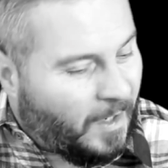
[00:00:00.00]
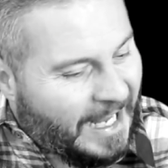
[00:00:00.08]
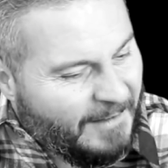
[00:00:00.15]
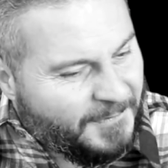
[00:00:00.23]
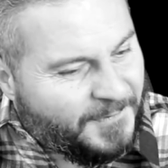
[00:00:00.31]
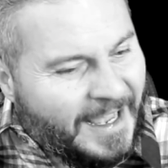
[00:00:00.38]
When
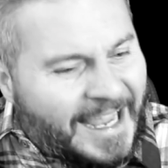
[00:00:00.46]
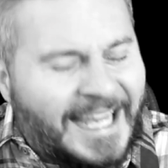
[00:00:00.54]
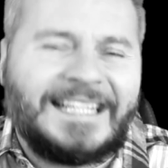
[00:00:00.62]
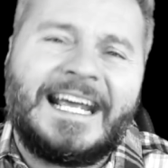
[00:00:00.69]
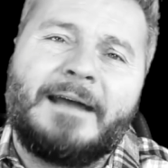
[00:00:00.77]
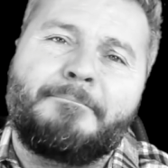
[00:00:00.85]
I
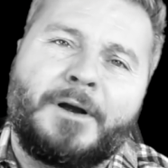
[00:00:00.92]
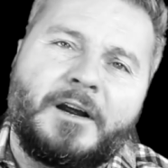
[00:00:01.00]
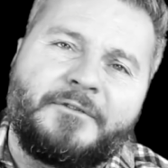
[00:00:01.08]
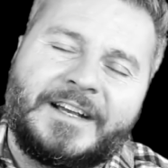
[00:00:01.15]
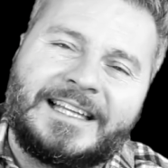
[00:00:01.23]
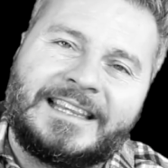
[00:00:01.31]
find that
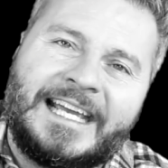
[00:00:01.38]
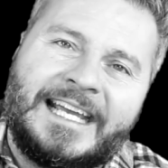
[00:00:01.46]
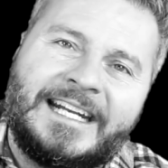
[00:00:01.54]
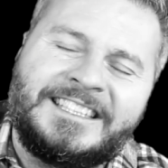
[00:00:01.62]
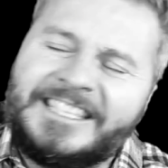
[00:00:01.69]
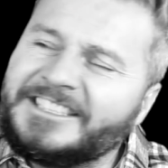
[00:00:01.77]
perfect
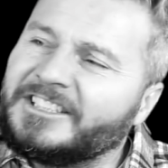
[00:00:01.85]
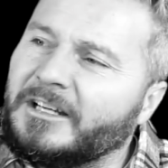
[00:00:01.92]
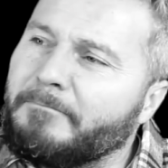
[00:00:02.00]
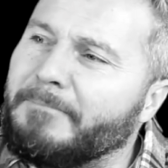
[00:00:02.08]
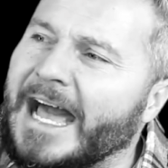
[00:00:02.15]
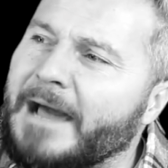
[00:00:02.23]
lady, she's
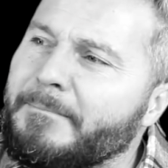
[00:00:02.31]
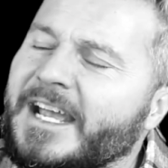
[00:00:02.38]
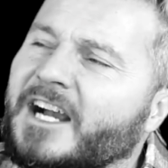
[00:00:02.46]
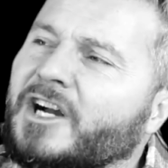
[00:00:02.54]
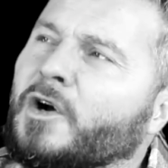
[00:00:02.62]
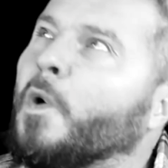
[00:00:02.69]
gonna buy
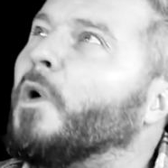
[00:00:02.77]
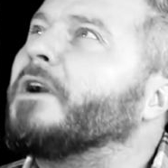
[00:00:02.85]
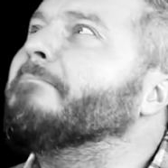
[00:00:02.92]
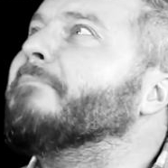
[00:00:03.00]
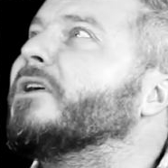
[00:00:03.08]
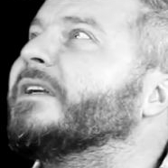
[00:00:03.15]
me a
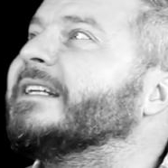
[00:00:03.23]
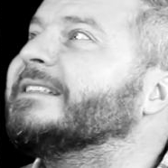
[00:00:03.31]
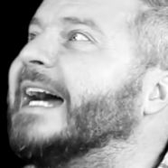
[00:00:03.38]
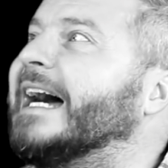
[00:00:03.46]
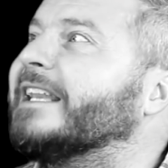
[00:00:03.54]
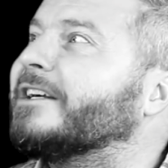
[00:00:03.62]
quarter
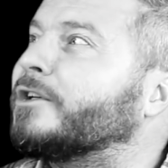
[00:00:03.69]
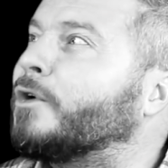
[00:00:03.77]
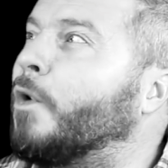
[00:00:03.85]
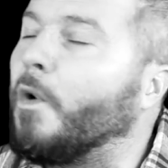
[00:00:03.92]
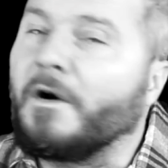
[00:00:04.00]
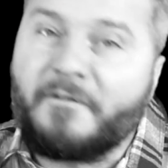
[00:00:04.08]
million dollar
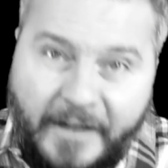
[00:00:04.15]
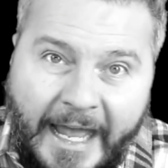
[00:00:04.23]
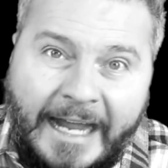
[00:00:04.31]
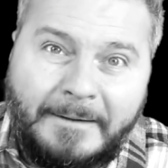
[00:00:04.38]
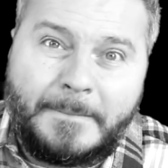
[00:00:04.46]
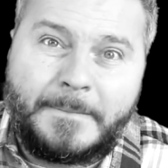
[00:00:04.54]

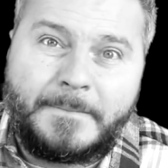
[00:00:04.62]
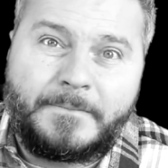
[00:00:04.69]
Corvette,